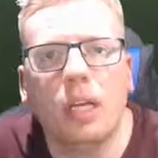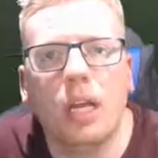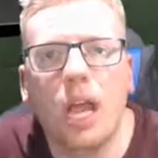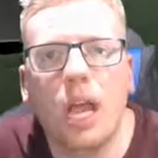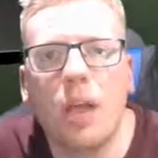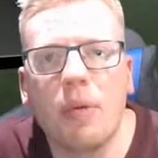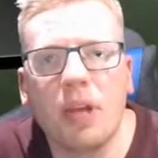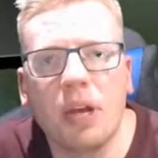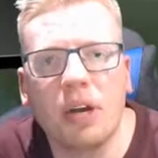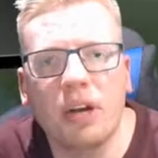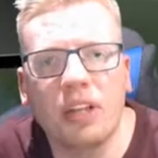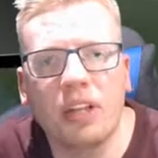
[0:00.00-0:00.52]
Here
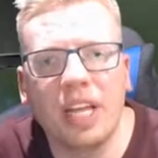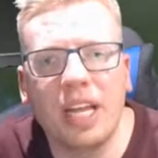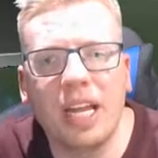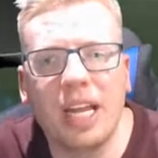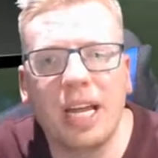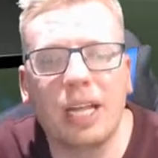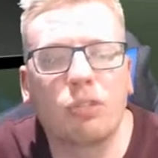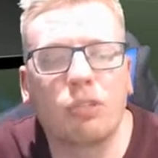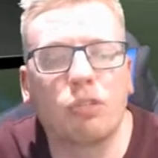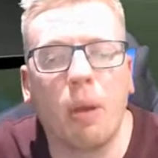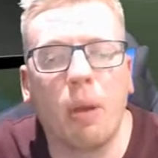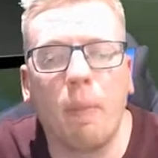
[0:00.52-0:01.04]
we are then,
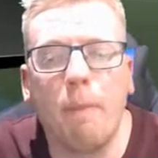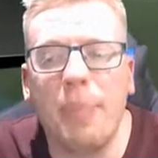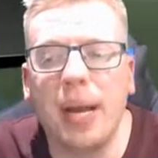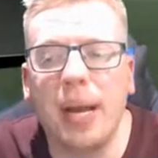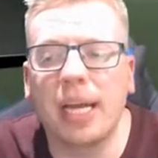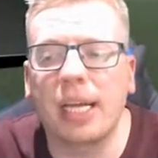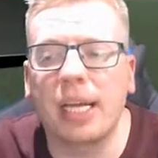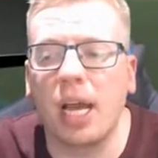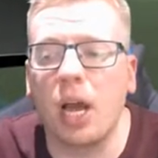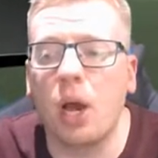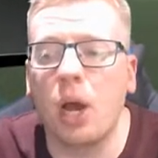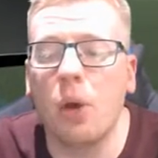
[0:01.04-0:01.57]
lads. We're
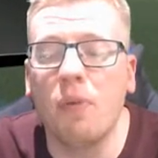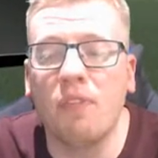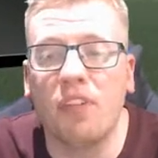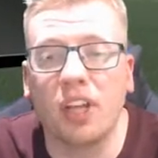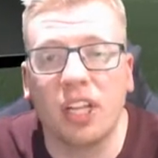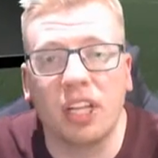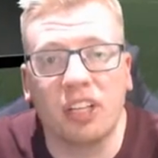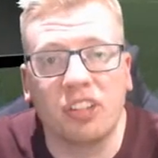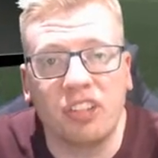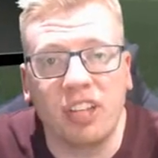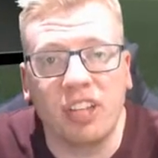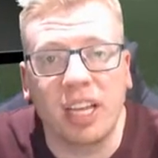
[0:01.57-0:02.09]
back at home for
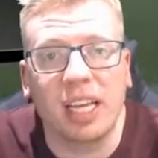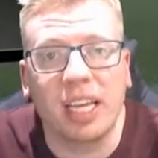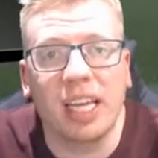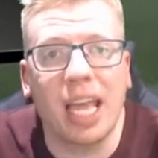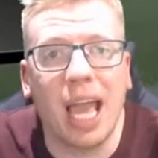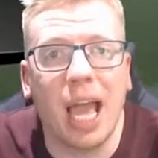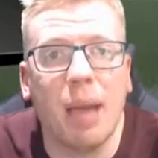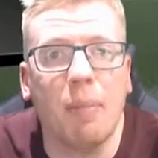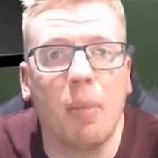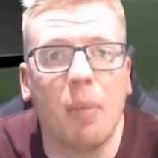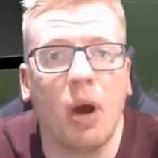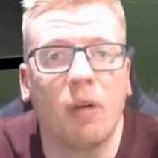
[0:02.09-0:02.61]
the second
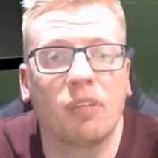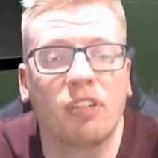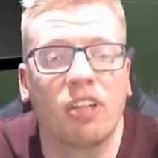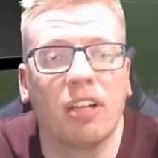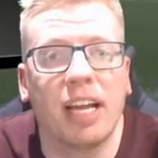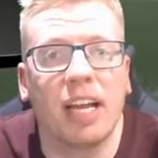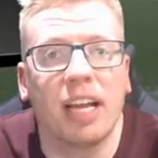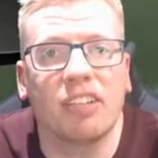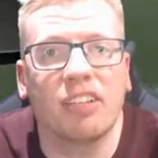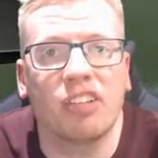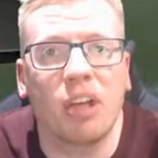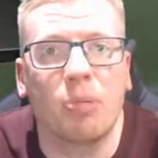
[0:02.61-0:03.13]
game of
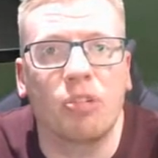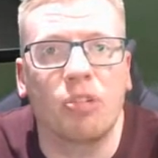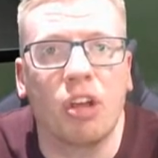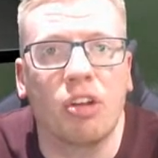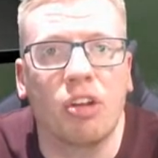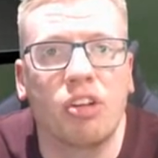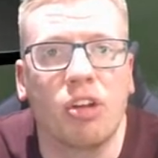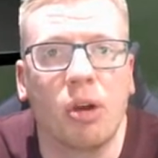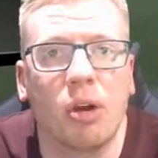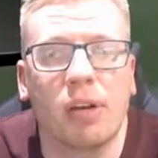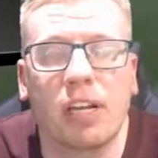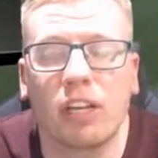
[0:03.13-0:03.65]
today's
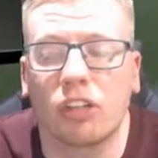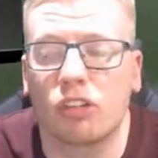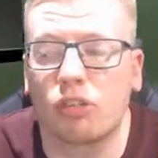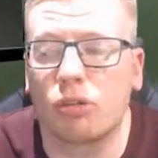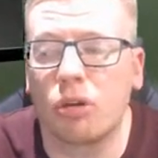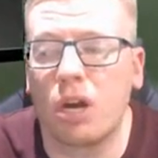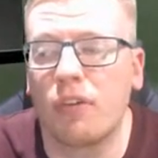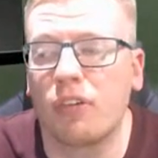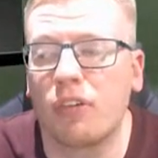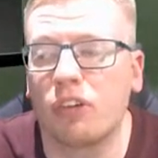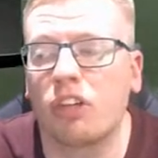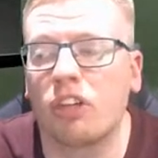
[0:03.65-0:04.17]
episode. Doncaster
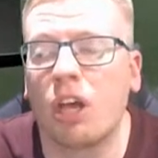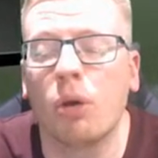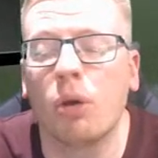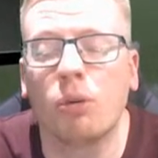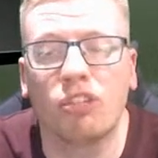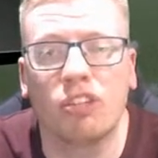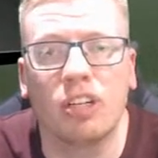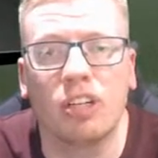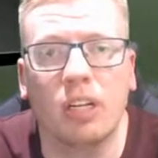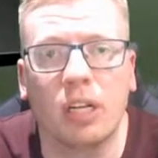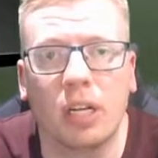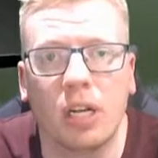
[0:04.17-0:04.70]
Rovers
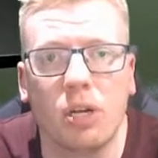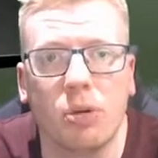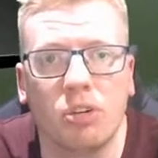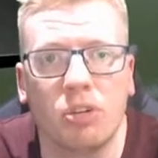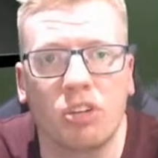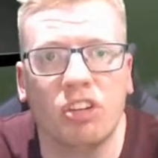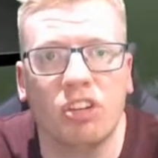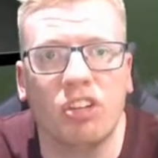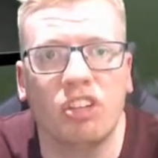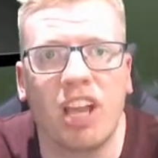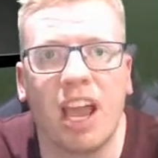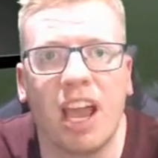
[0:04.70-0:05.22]
hosting
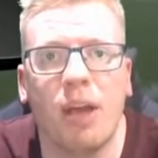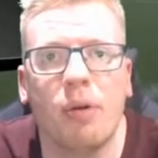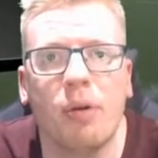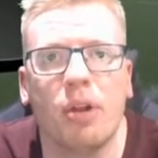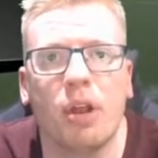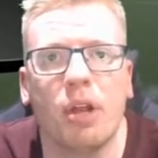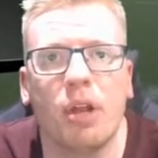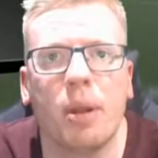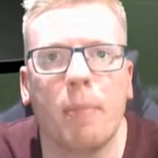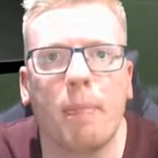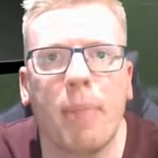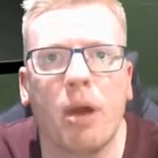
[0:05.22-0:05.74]
Luton Town,
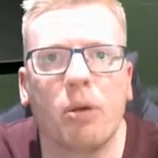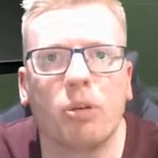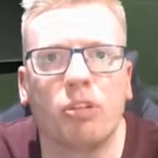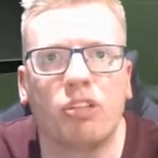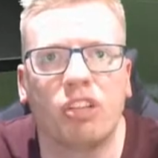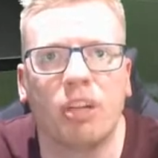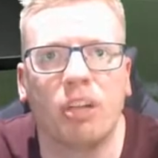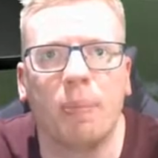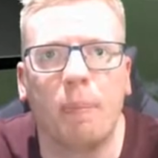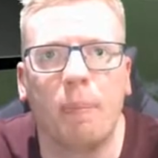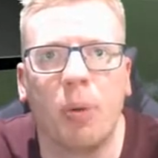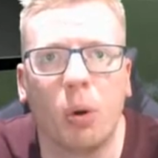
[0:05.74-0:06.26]
and the
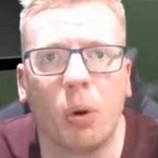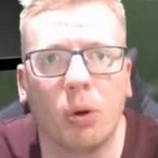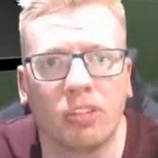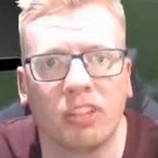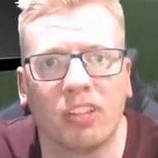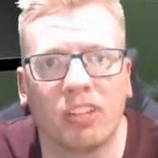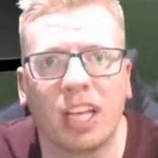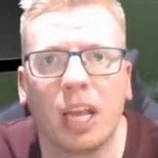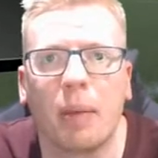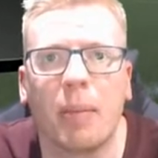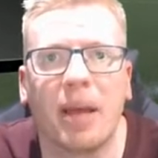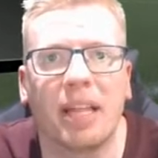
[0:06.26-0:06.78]
most important
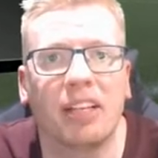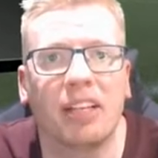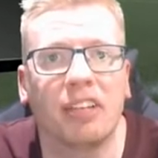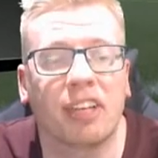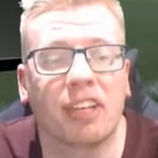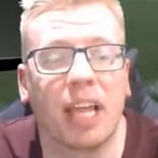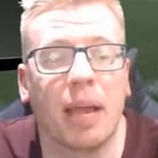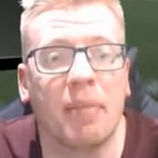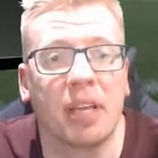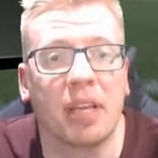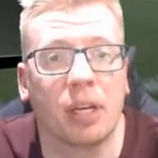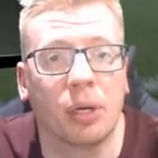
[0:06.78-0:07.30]
thing about this
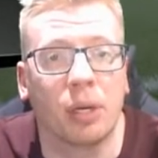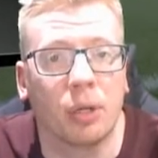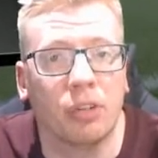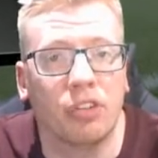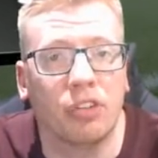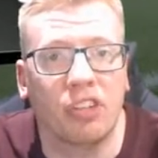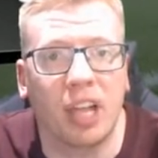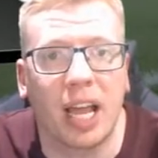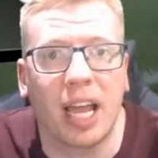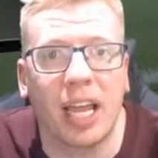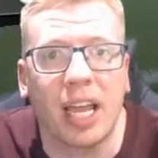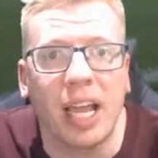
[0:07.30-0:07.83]
game, you could
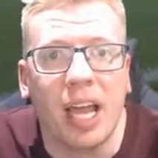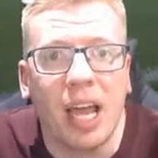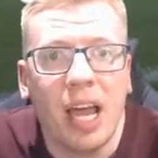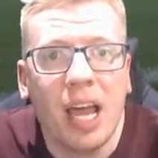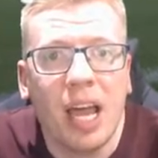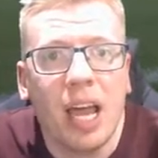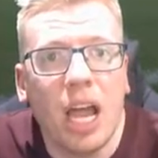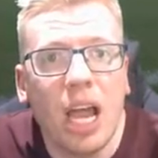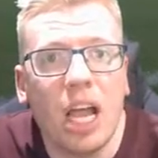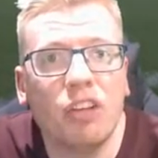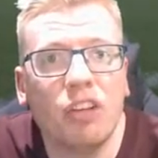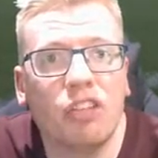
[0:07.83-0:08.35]
say,
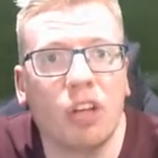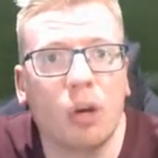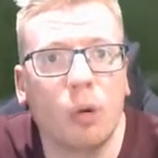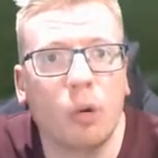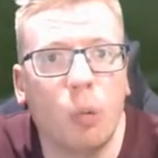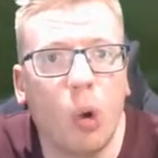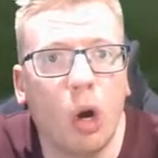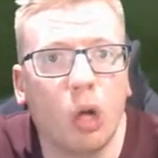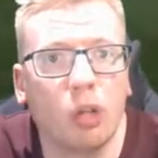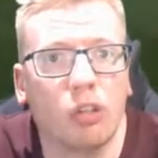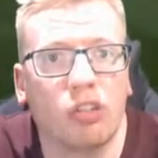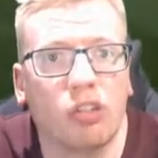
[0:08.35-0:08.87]
is that
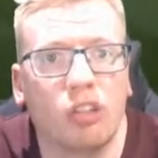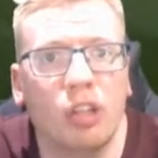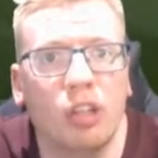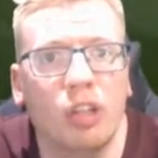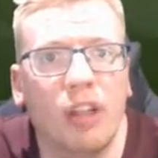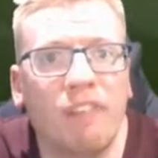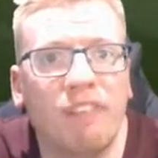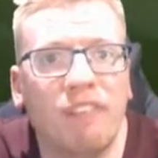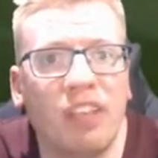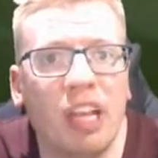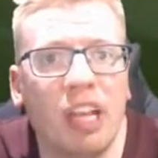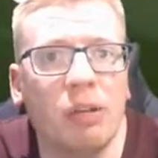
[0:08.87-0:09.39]
Watson,
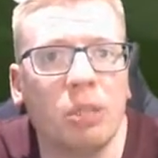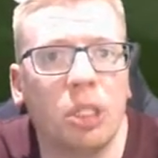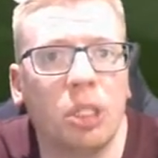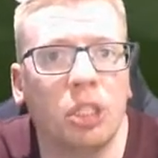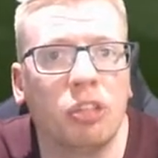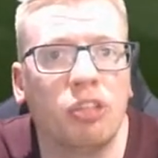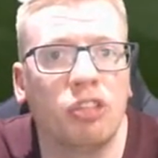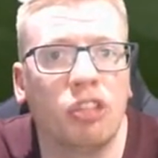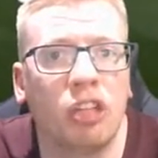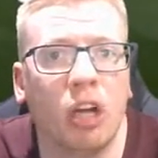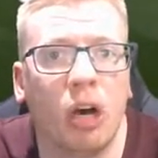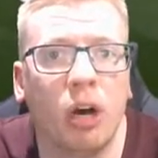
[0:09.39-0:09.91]
the future
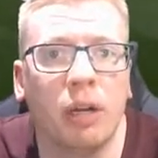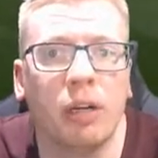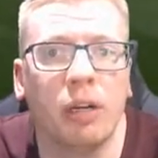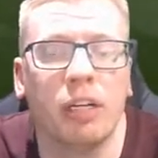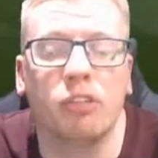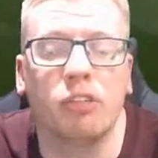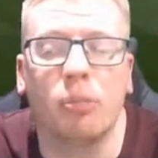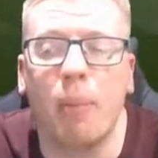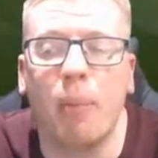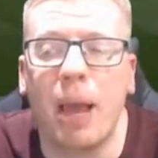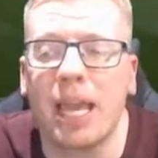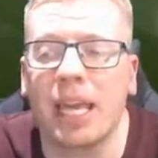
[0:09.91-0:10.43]
star,
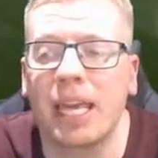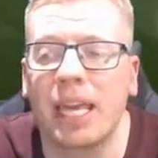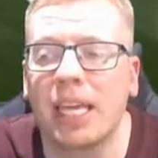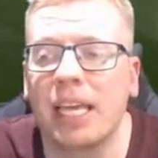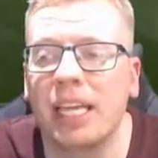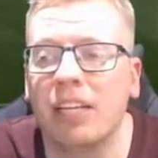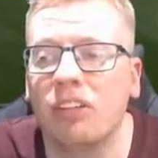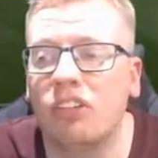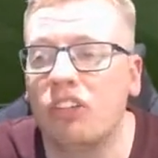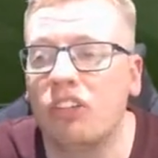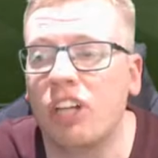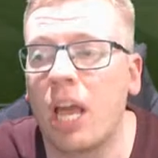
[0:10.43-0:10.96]
is making
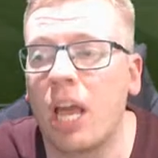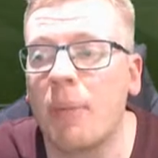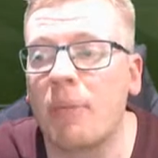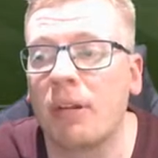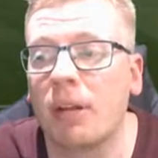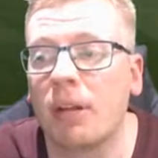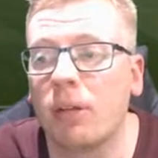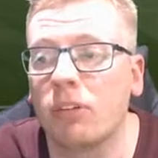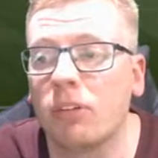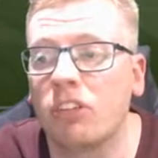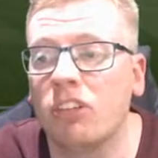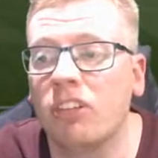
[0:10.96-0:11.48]
his debut.
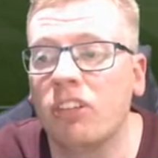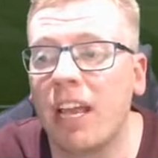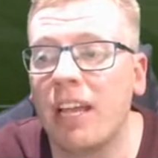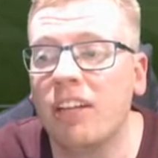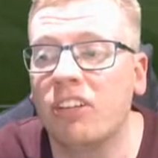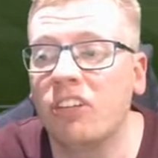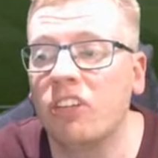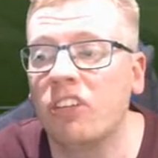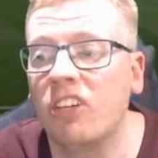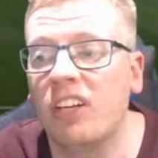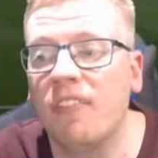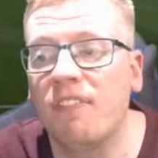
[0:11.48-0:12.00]
Luton Town
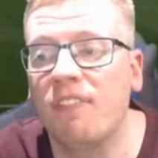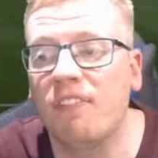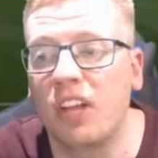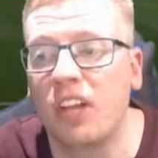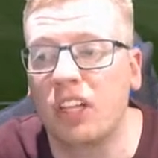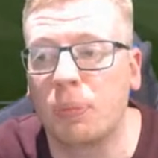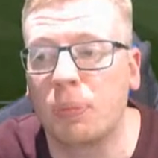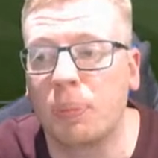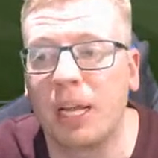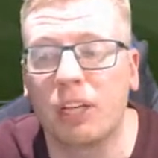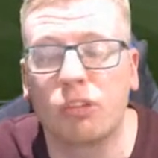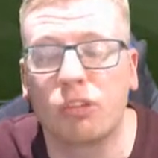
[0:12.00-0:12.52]
sitting in
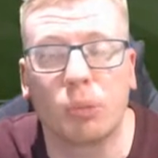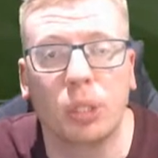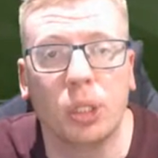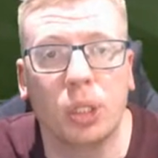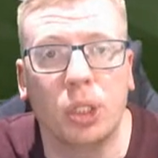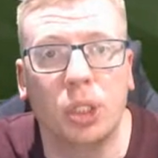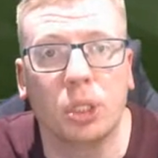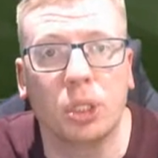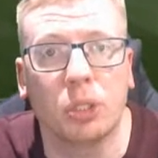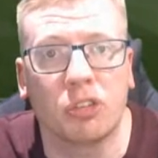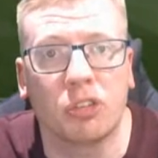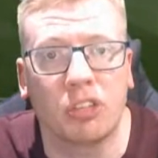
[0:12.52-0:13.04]
5th place. We're
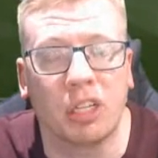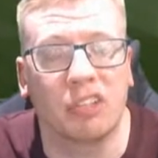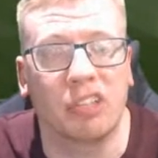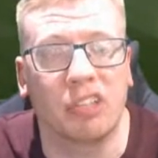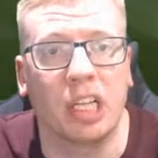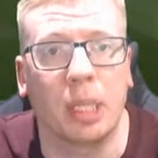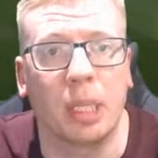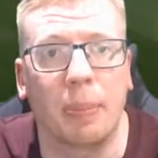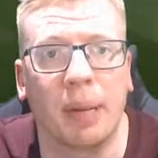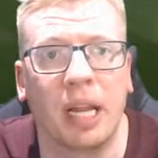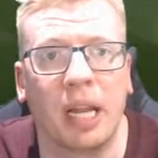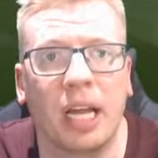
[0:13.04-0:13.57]
just
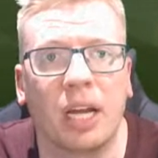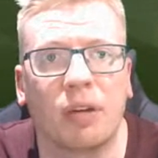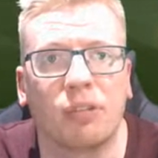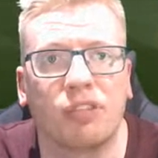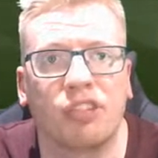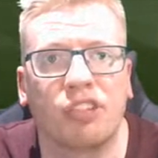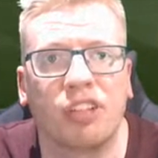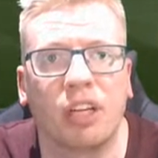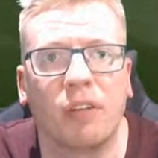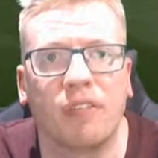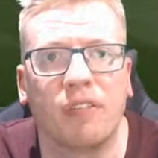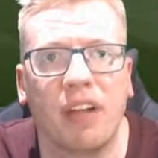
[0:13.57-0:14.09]
outside the playoffs,
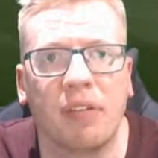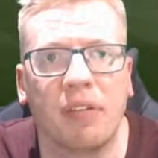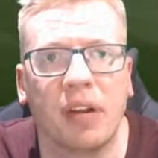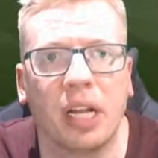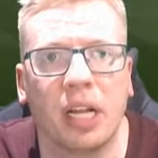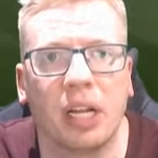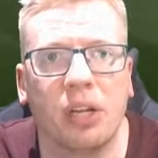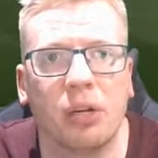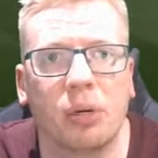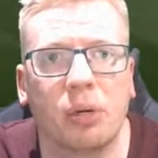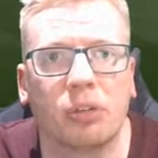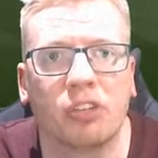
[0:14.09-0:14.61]
still very
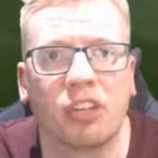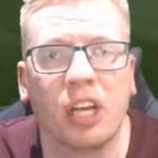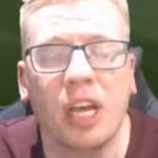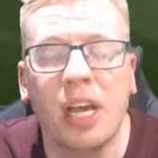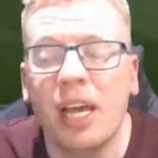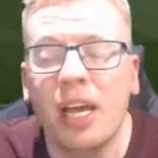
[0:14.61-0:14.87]
early doors,